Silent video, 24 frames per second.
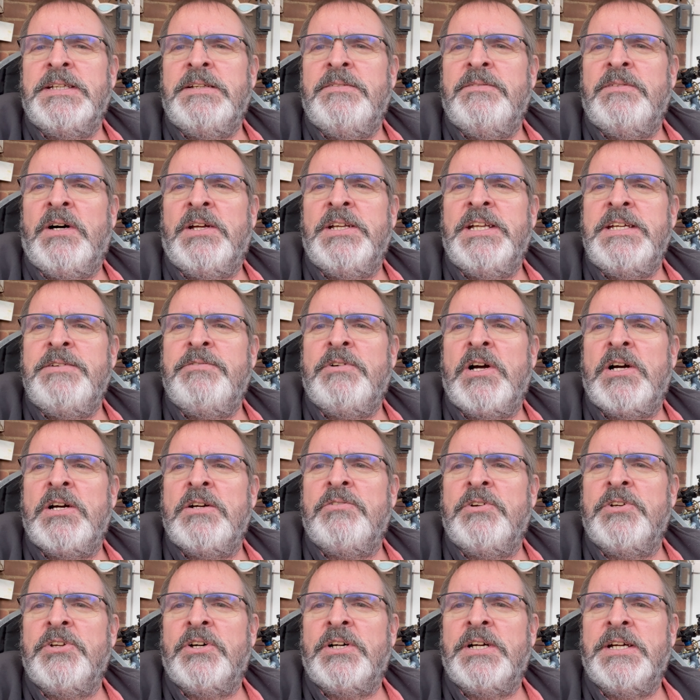leave it
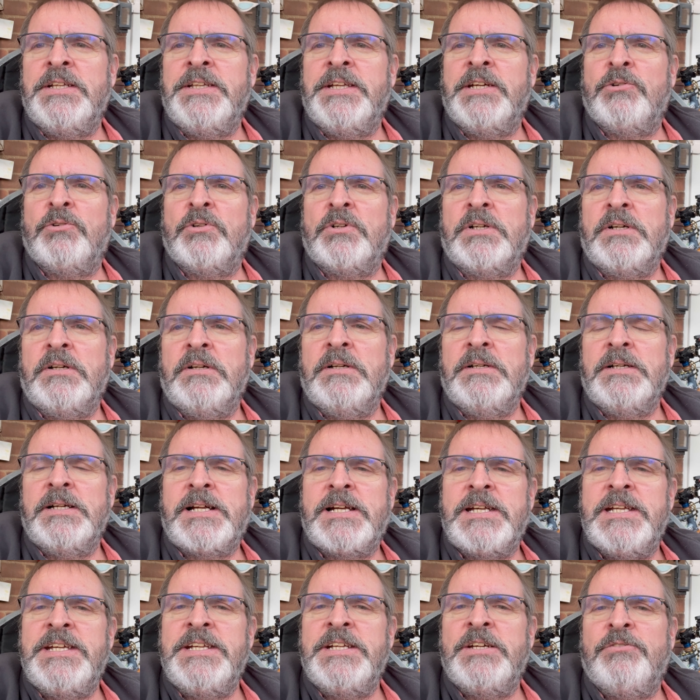overnight and it'll
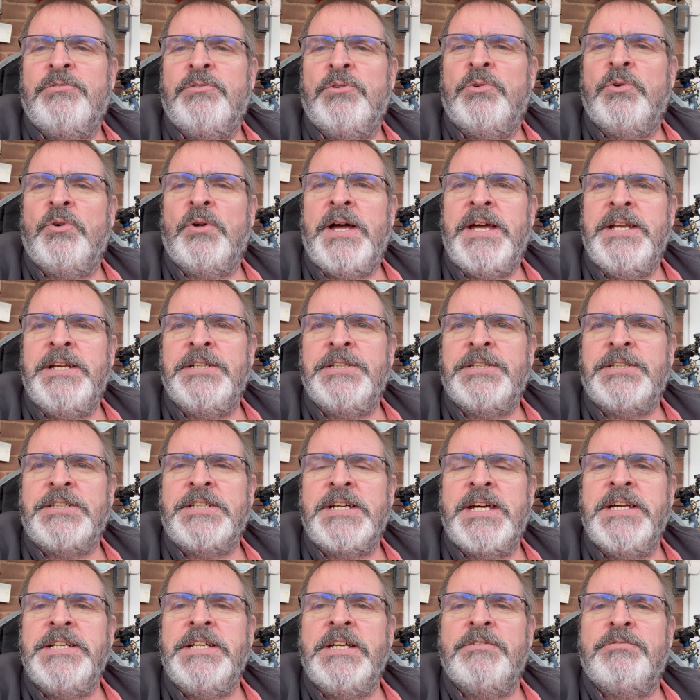clean off all any
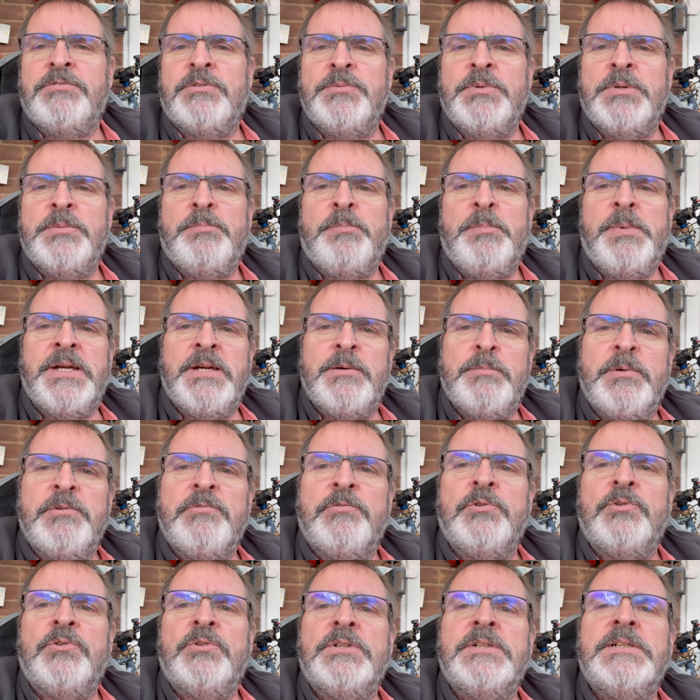staining from the beer
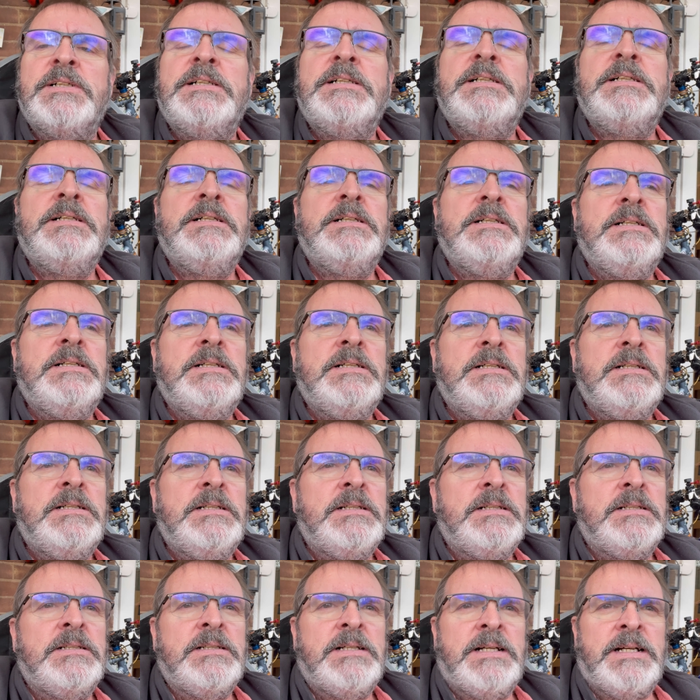before.
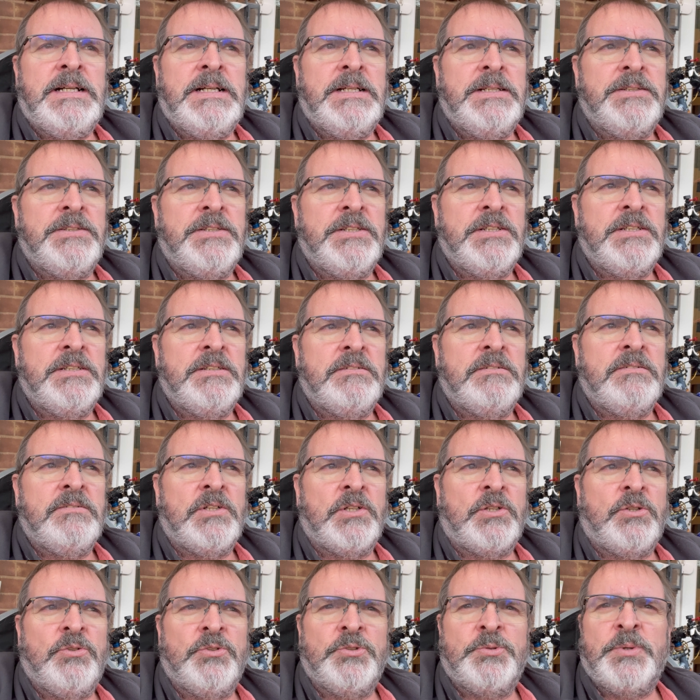And of
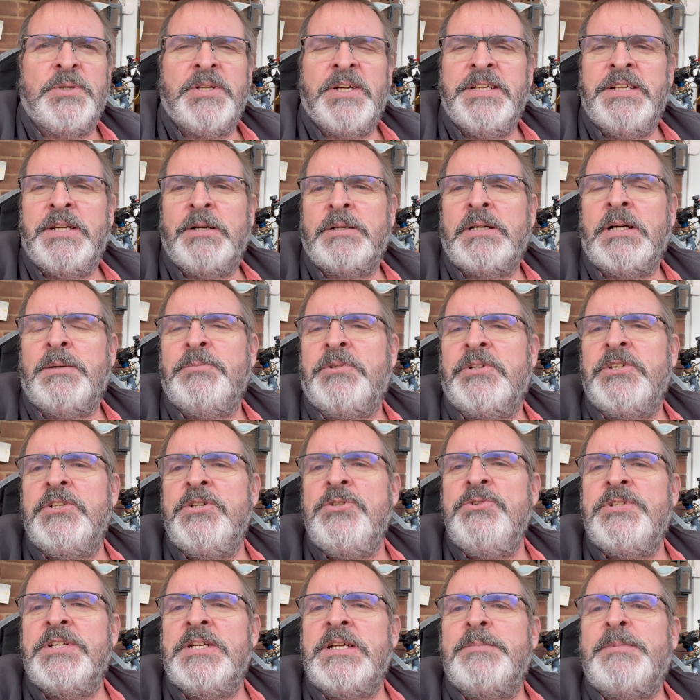course, when I now come to
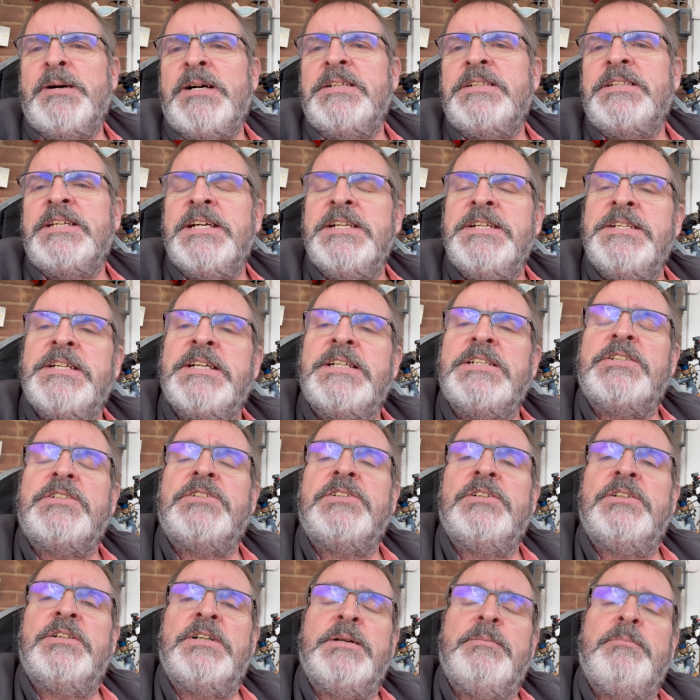use it in about 10 days'
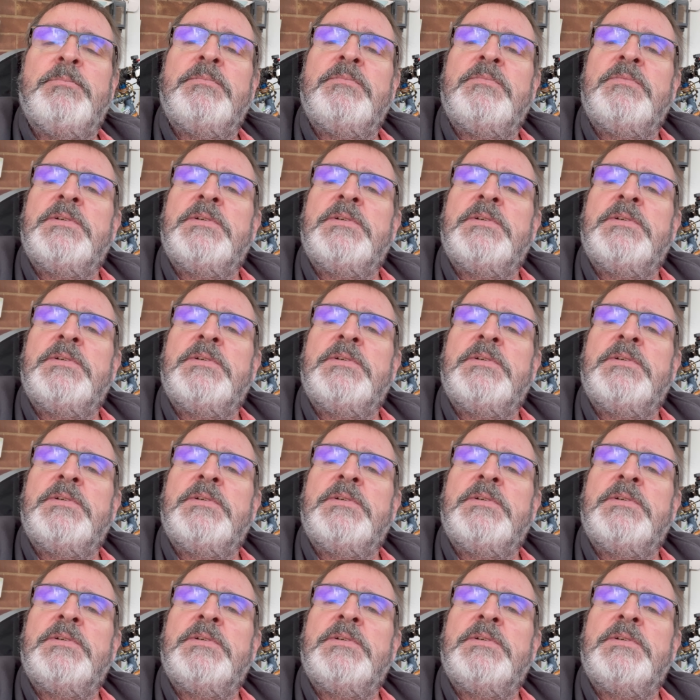time,